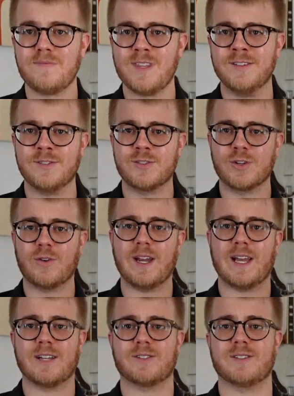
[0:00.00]
This is a
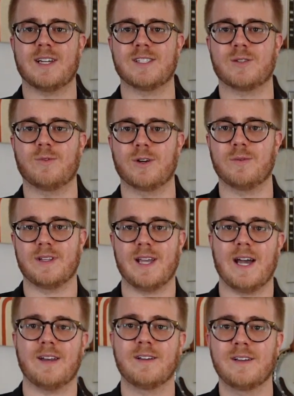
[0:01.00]
great exercise to work with
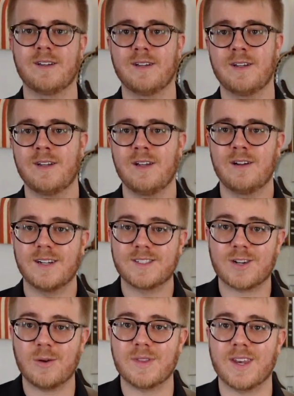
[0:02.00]
that. Let's
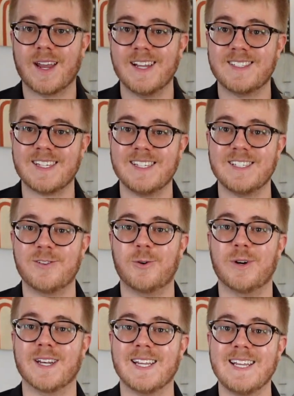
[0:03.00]
start with a nice easy
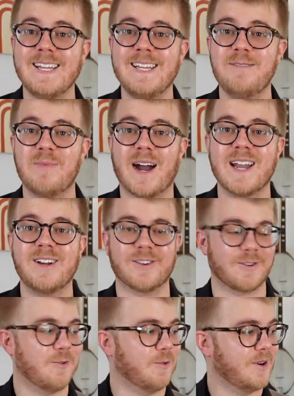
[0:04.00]
chord, an E minor
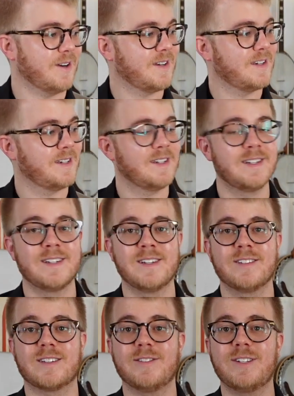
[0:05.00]
chord.
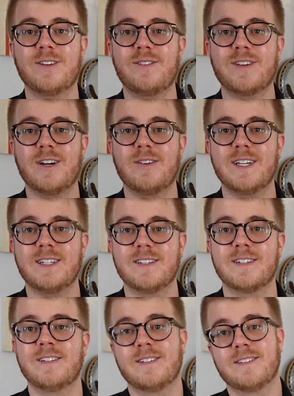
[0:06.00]
So if you don't know
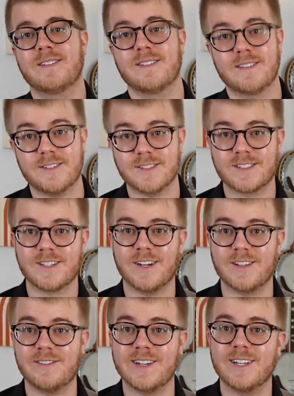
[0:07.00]
it, there's
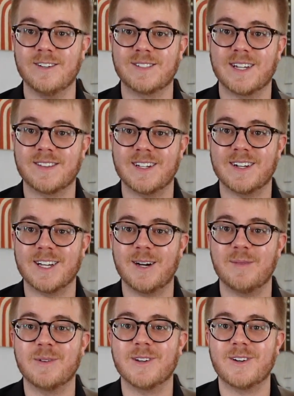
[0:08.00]
other videos out there to
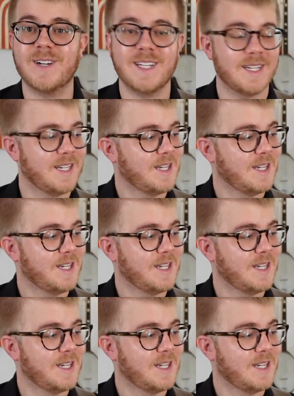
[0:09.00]
help you learn it.